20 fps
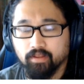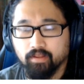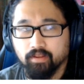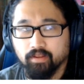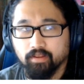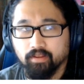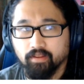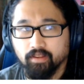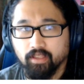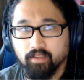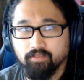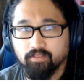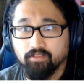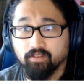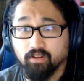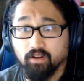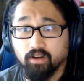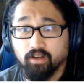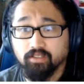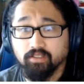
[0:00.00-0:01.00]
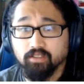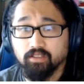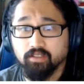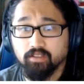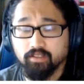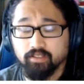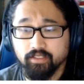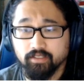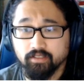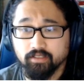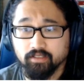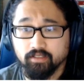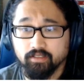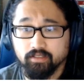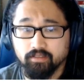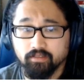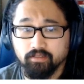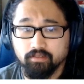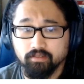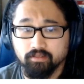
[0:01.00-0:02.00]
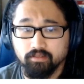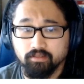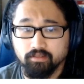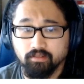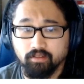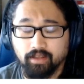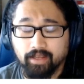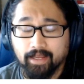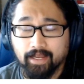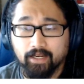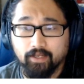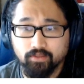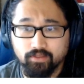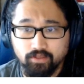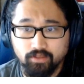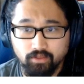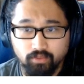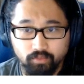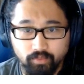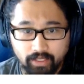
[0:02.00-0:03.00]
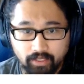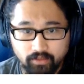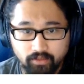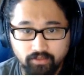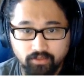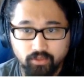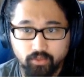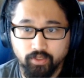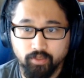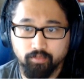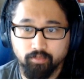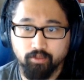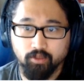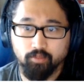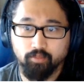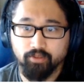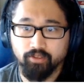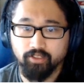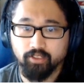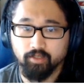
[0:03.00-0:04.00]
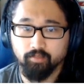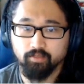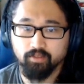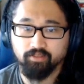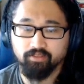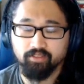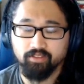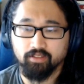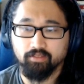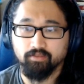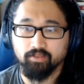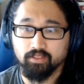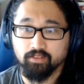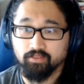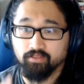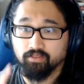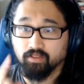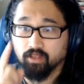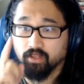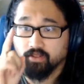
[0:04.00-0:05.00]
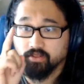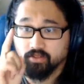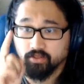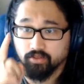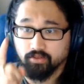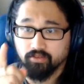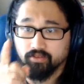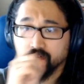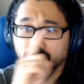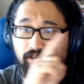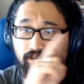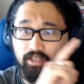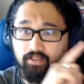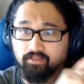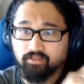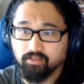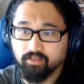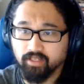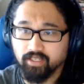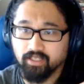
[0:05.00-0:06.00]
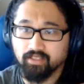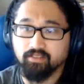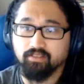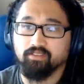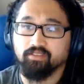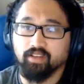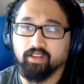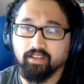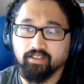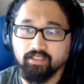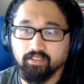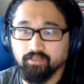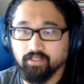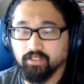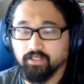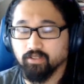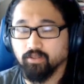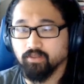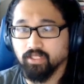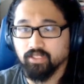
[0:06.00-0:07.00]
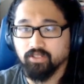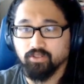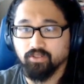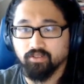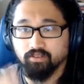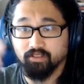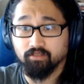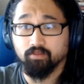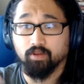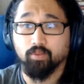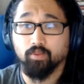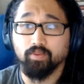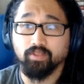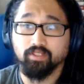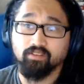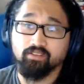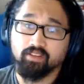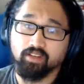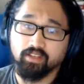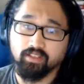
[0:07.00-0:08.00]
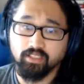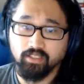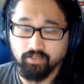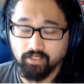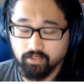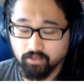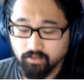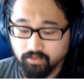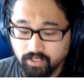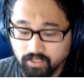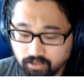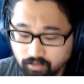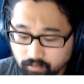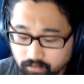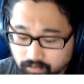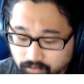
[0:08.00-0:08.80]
If it's unclear how to round to an appropriate number of sig figs, turn your answer into scientific notation. That's why we did scientific notation before